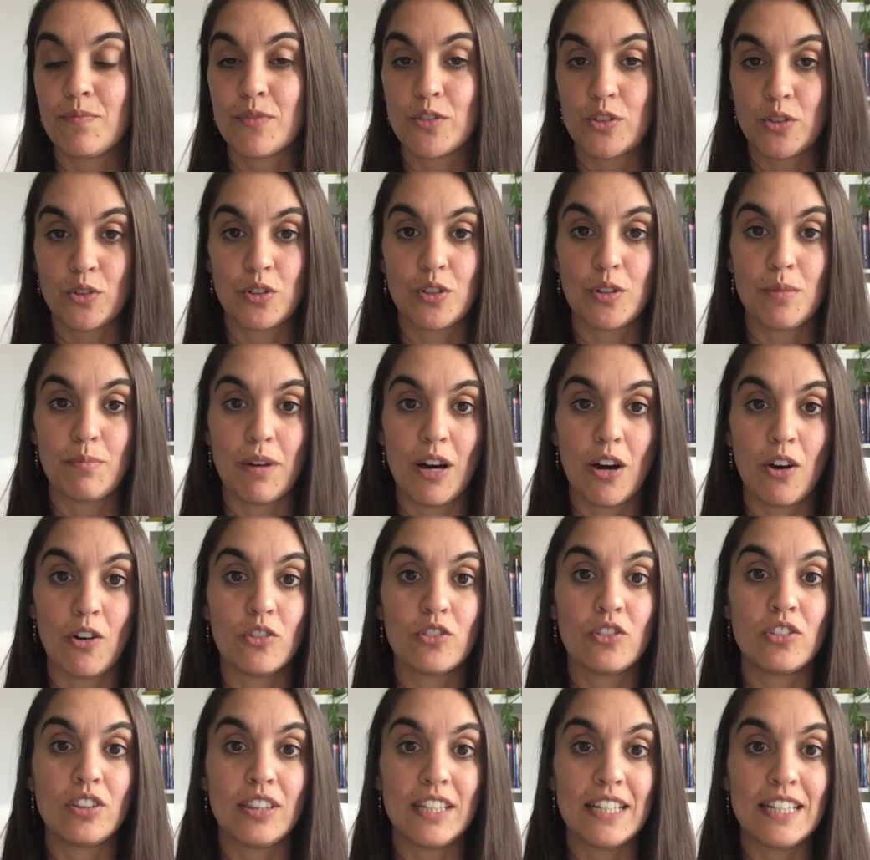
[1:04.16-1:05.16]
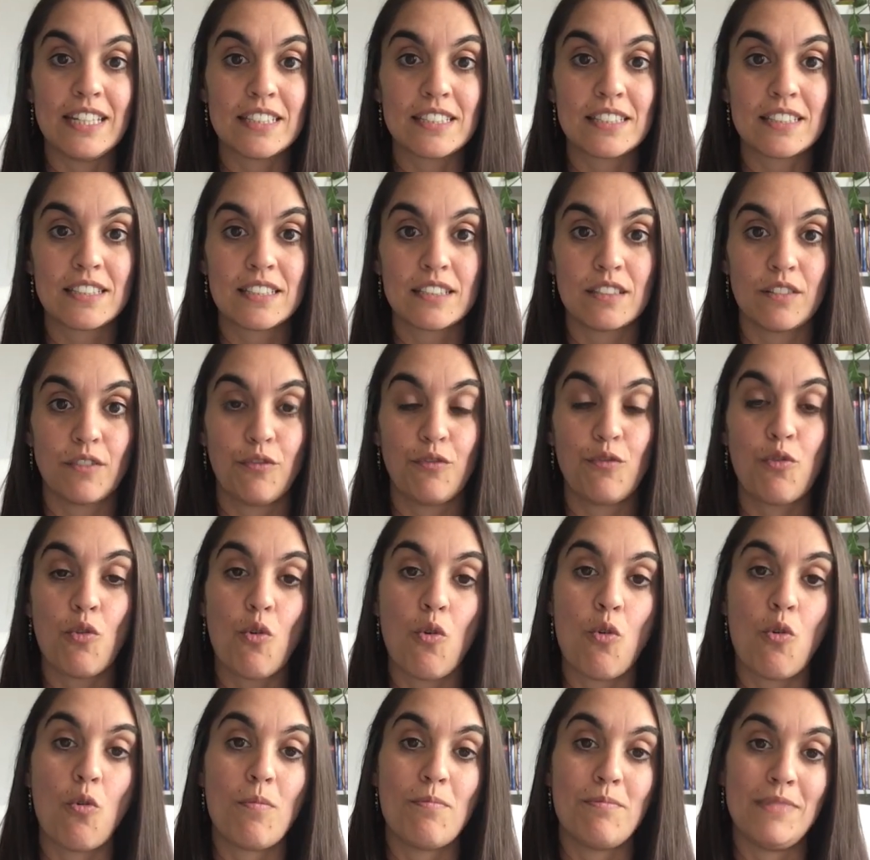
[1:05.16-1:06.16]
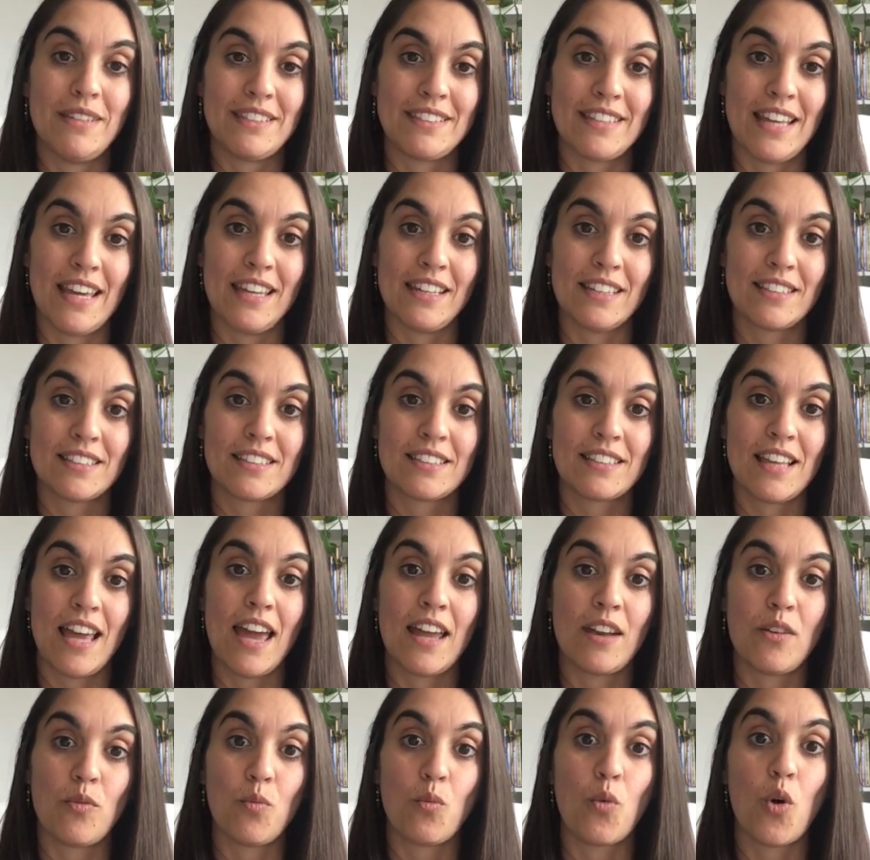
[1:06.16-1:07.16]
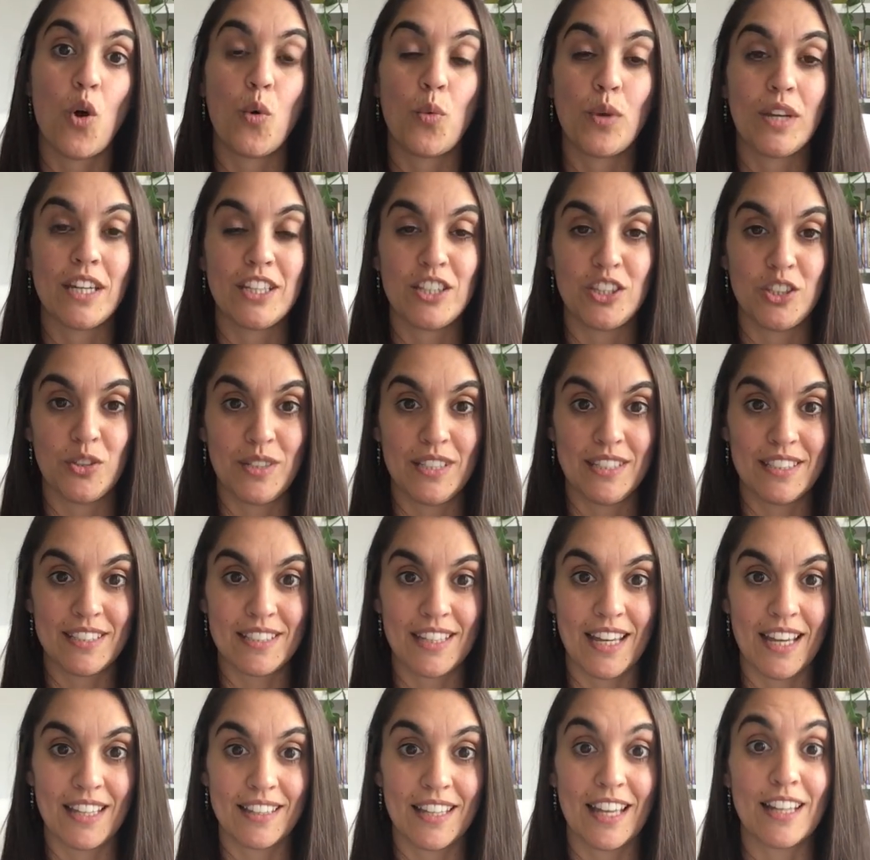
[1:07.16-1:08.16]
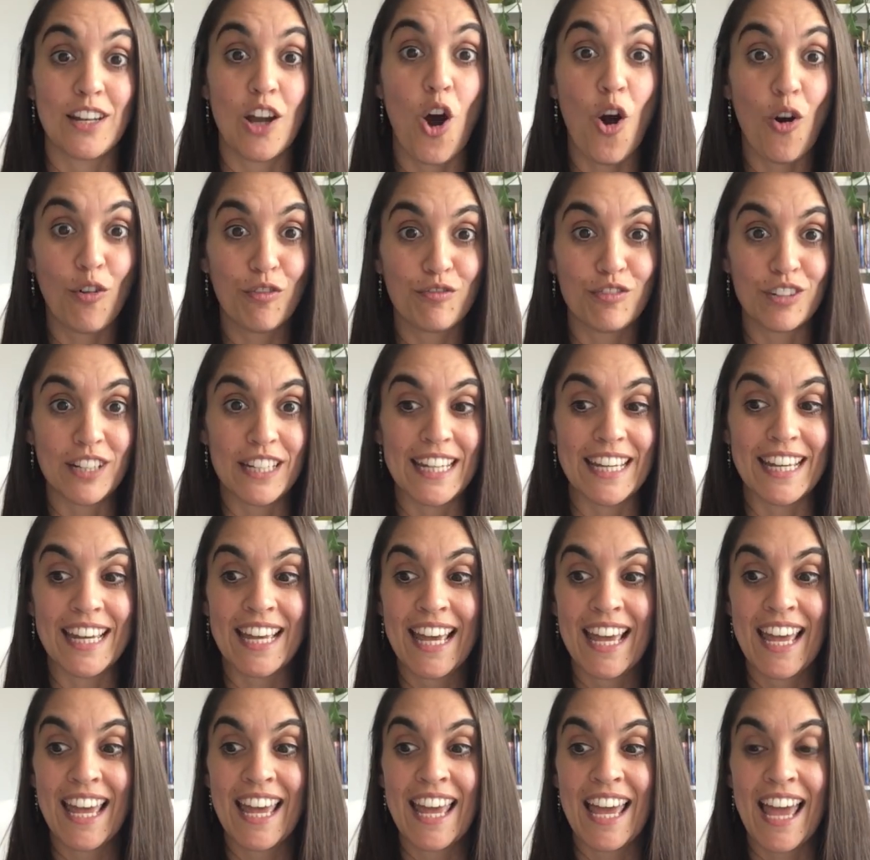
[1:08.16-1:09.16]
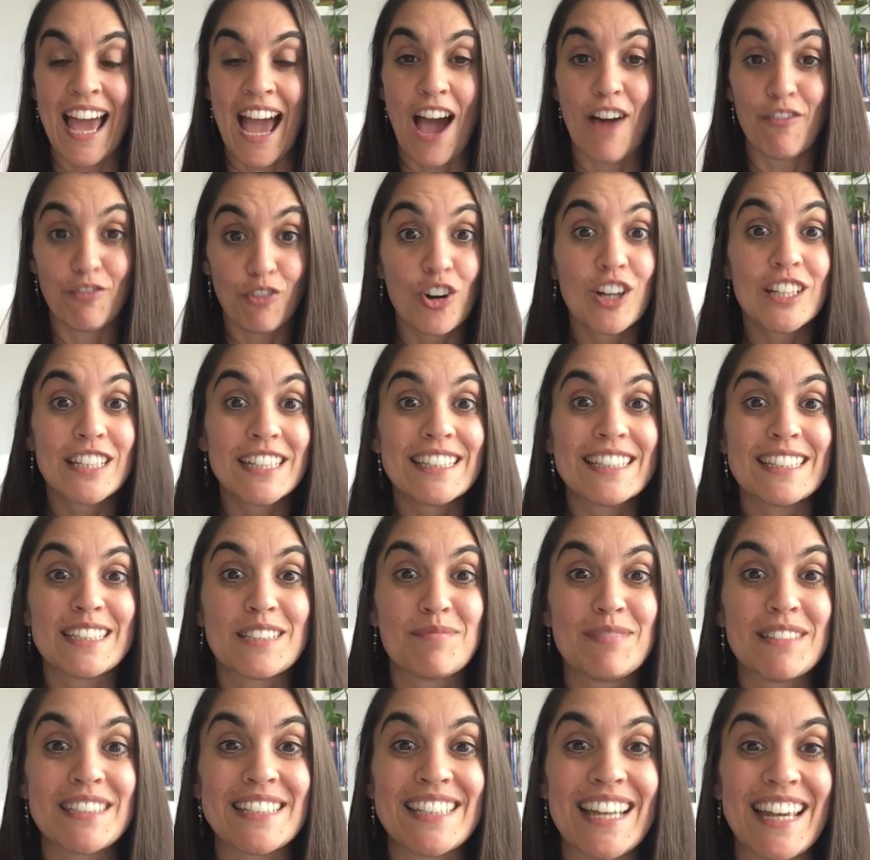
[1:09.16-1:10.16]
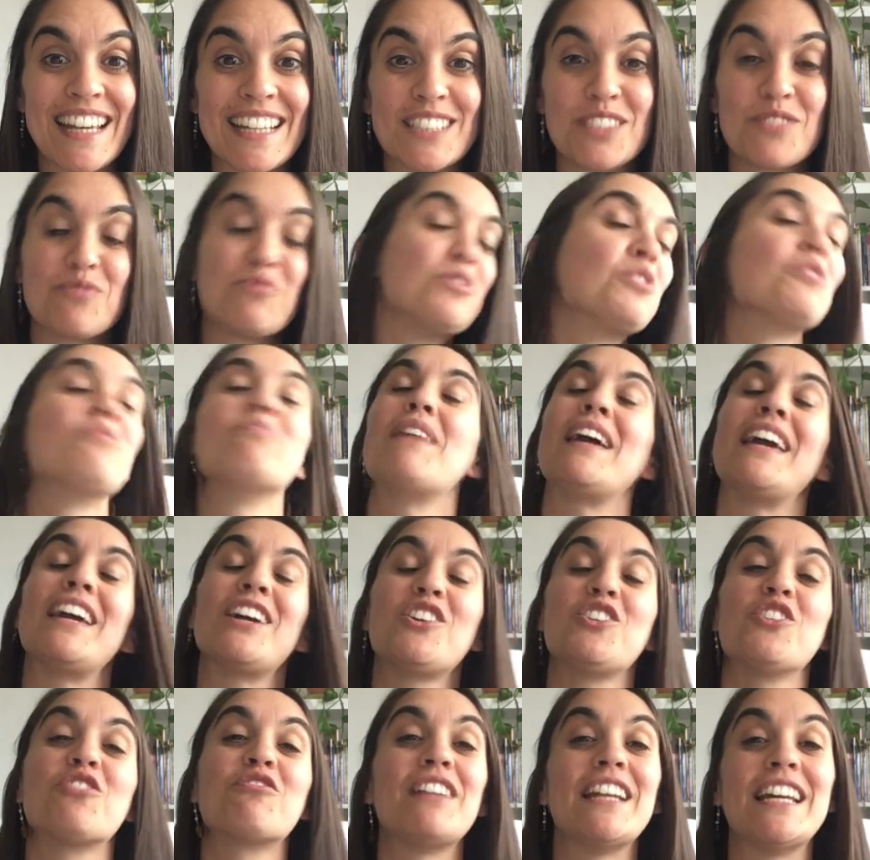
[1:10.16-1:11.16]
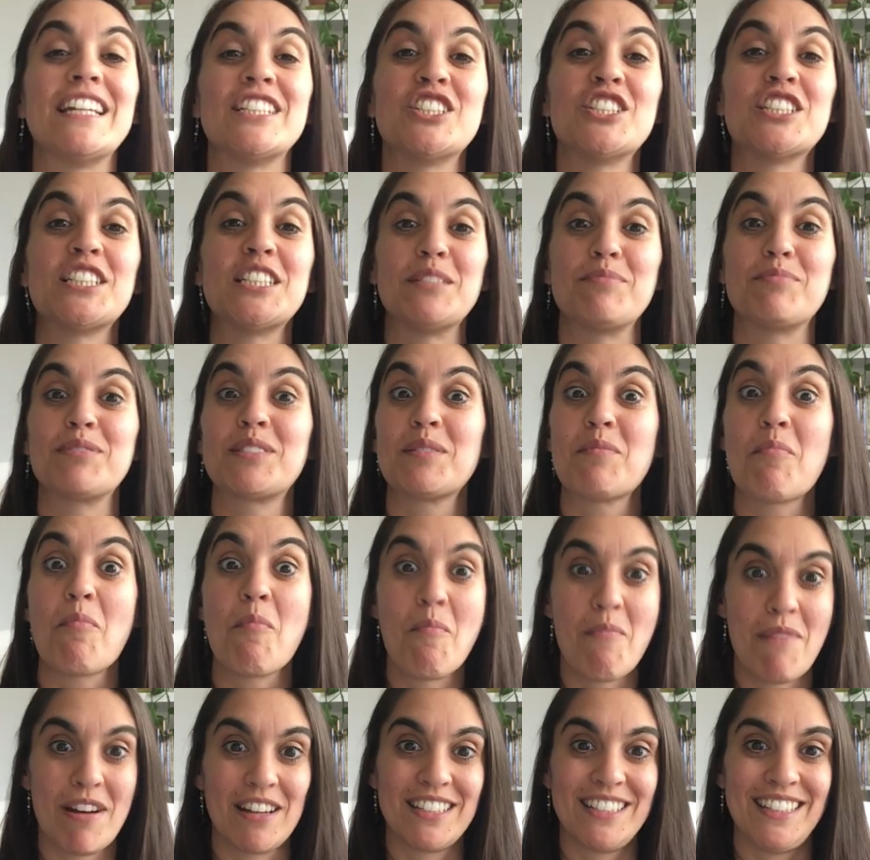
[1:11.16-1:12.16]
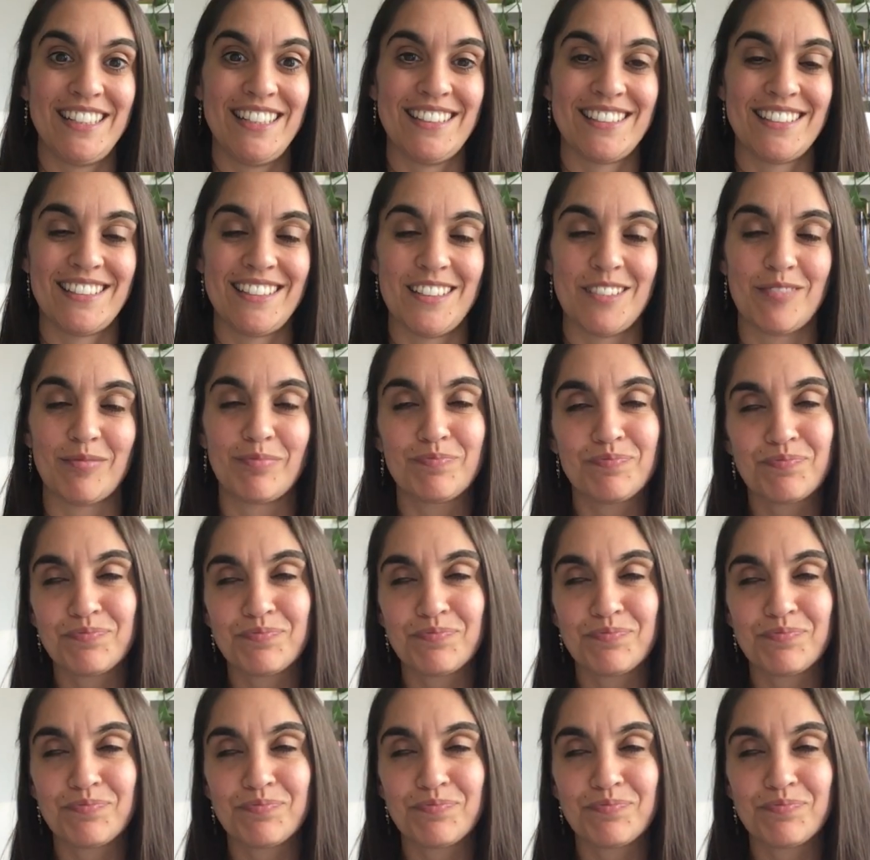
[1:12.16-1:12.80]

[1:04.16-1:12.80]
talk about these 4 mistakes and what we can do instead, and hopefully avoiding these mistakes will make your relationships much easier.